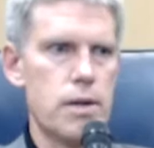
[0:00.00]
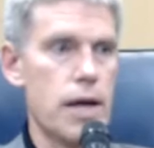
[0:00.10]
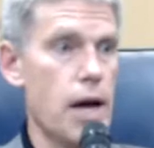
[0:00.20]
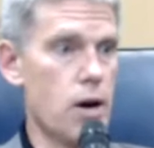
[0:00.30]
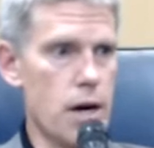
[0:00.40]

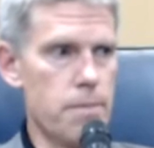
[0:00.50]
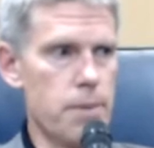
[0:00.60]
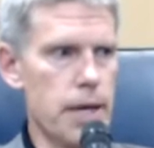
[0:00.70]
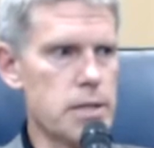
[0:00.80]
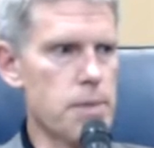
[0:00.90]
how
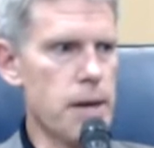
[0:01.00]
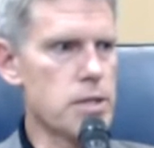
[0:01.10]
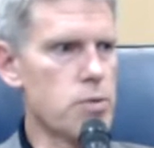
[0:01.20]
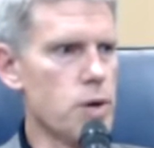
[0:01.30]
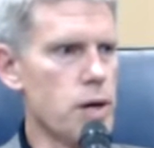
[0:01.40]
complex
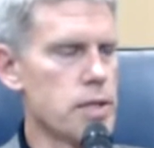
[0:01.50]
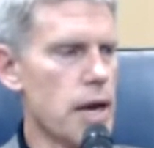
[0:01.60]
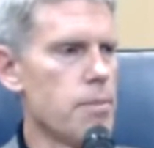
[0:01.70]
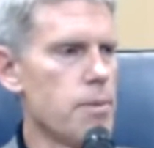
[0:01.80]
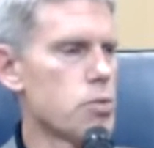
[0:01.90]
medicine was
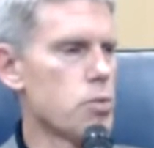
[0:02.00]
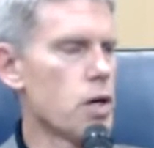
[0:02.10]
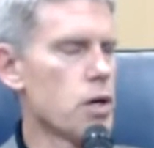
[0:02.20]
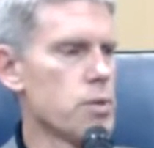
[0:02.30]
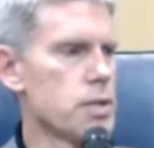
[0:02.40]
and how much
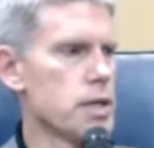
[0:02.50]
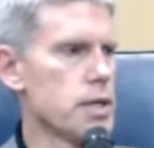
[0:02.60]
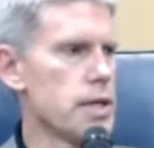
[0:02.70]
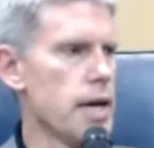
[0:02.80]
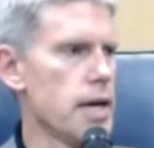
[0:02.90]
work it was
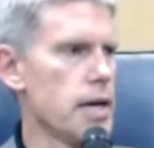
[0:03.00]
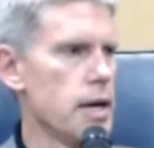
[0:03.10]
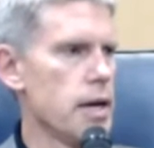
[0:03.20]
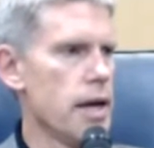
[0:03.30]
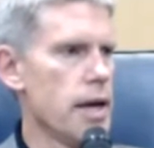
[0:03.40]
going to take.
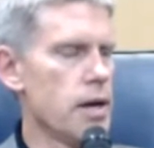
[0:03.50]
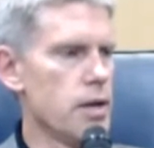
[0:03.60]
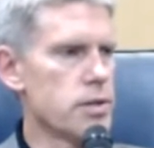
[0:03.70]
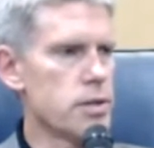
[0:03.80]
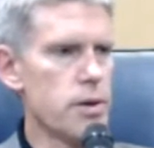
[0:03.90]
And
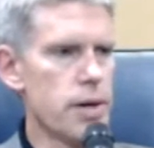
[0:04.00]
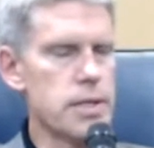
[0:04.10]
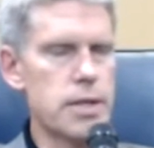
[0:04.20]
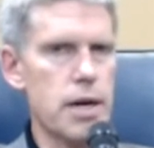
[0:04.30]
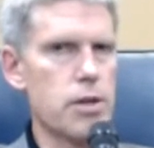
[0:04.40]
also I
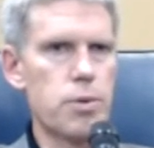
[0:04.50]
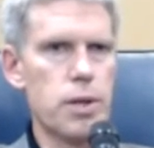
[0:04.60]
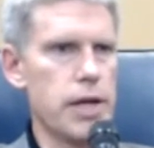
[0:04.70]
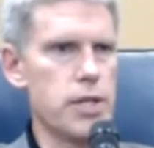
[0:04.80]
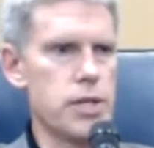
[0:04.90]
saw the
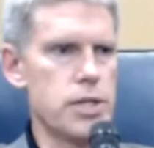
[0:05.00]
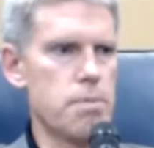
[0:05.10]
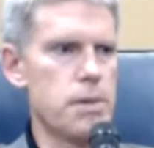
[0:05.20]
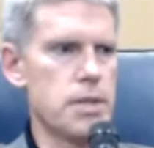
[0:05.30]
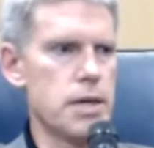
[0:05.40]

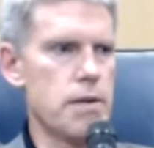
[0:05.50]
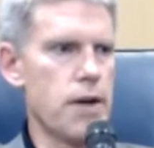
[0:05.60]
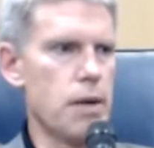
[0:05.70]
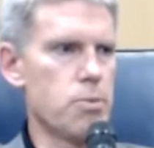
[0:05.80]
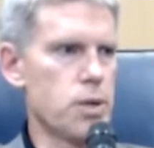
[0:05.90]
relationships he
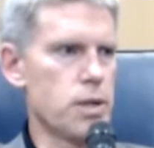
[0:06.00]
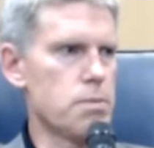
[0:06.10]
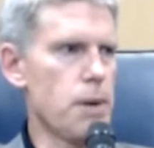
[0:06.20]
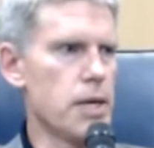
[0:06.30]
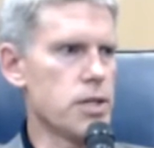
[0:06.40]
developed with his
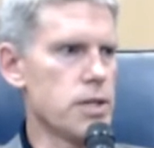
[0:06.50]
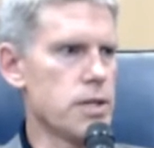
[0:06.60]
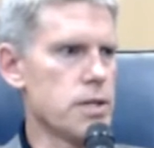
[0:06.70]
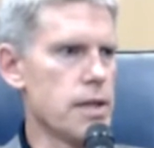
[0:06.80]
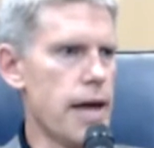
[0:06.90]

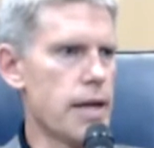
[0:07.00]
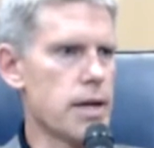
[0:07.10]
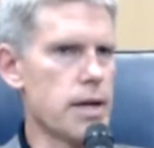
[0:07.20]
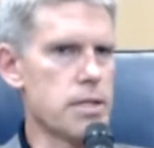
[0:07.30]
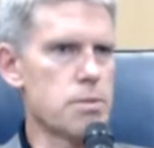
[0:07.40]
patients and that
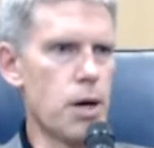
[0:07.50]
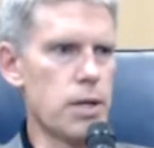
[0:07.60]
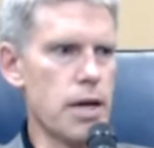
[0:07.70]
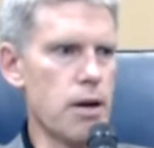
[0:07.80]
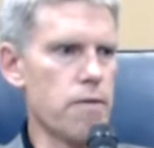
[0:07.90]
kind of
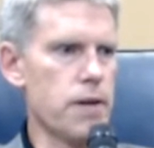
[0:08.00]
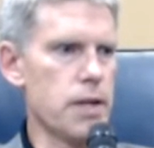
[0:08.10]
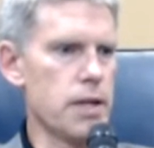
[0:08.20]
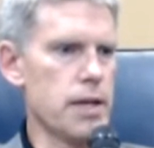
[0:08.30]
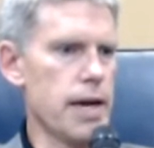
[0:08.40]
small town
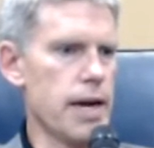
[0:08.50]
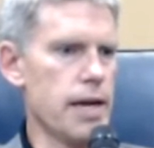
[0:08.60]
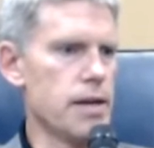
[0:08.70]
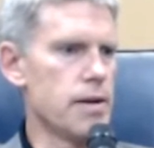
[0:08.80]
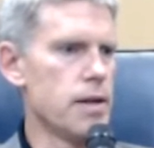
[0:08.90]
feel he
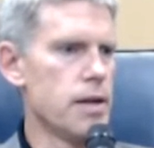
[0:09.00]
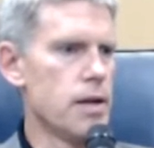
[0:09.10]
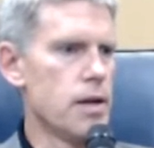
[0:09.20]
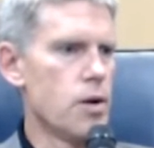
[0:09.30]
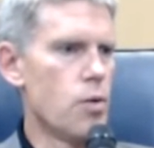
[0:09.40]
had, and
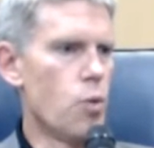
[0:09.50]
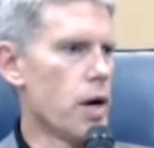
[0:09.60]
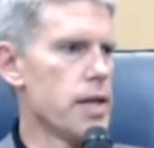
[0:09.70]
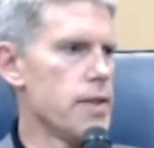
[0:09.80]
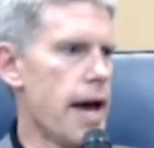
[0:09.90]

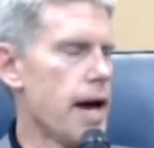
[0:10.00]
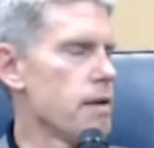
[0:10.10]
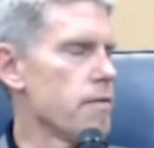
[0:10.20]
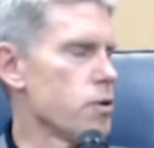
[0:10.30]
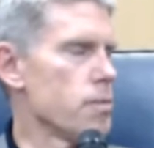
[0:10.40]
wanted
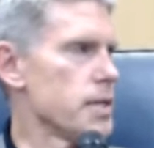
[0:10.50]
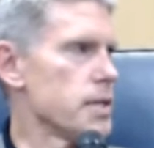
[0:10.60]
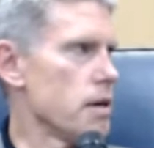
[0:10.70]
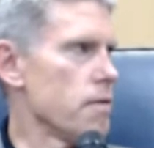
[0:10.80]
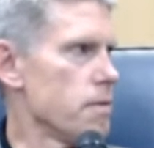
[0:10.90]
that for myself.